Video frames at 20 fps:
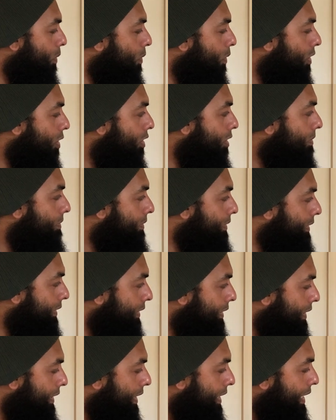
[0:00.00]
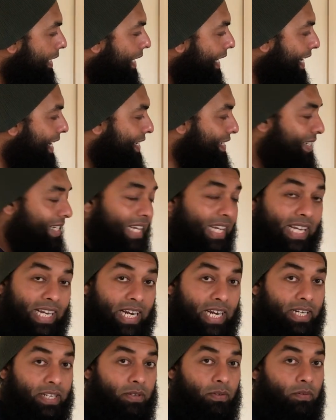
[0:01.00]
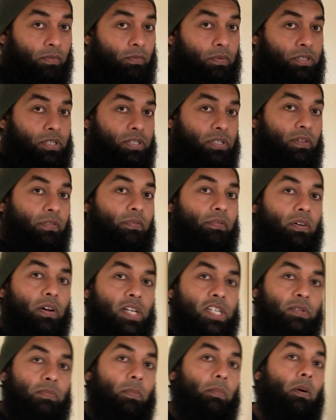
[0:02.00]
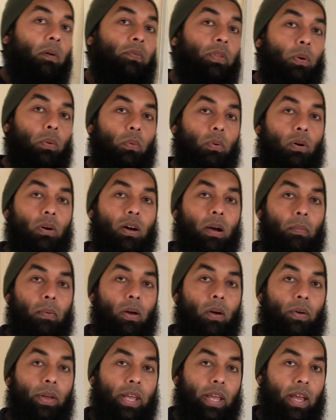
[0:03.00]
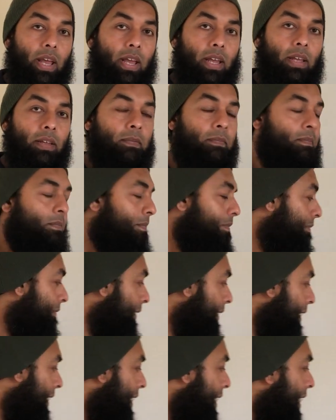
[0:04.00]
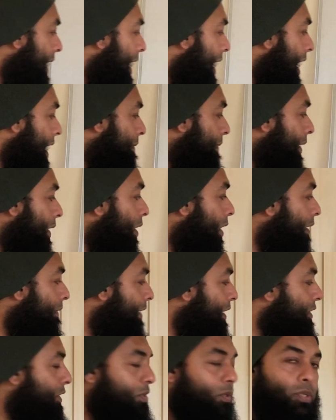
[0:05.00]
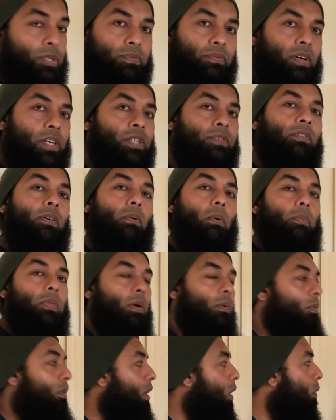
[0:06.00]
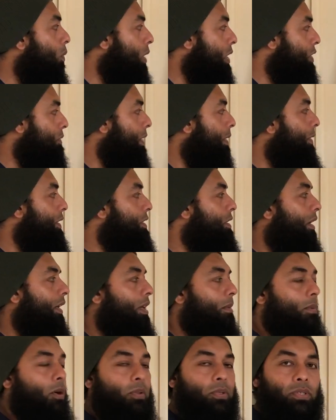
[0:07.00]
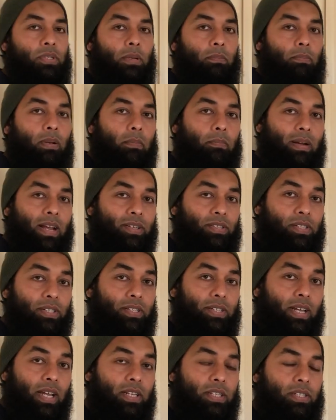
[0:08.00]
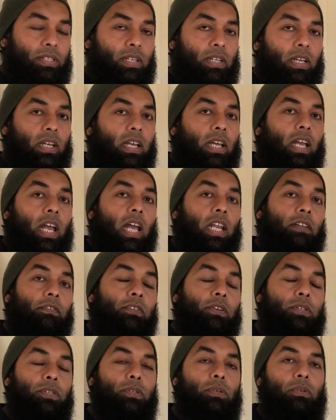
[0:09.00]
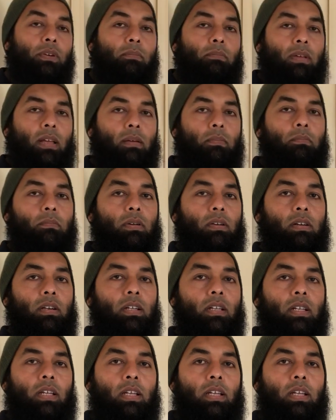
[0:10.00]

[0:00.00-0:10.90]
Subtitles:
verb is eat, which is the first form of the verb, okay? And we always use first form of the verb once when we talk about the simple present tense. And if you do remember,